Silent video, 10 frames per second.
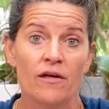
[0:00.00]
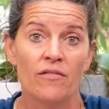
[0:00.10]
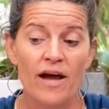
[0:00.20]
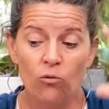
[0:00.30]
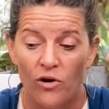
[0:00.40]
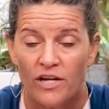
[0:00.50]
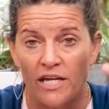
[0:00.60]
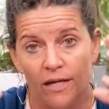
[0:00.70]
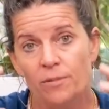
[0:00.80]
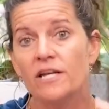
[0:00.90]
that we're
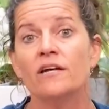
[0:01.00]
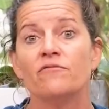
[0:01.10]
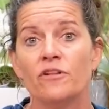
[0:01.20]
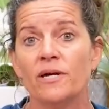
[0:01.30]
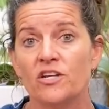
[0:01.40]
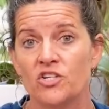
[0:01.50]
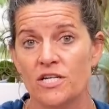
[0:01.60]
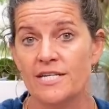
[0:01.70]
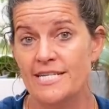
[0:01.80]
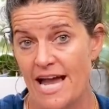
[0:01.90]
keeping
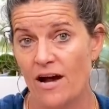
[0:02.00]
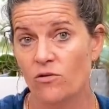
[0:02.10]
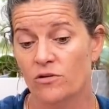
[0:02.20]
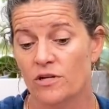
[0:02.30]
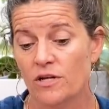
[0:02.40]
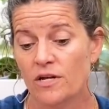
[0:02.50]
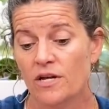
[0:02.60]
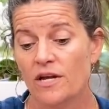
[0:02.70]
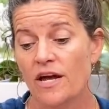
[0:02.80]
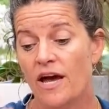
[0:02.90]
inflammation down.
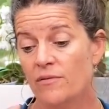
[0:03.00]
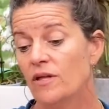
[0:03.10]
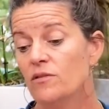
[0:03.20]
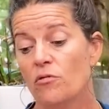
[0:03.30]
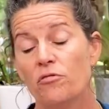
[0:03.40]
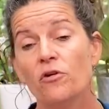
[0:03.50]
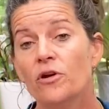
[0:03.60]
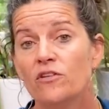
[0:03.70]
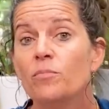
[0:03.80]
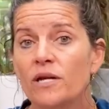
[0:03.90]
And then the third is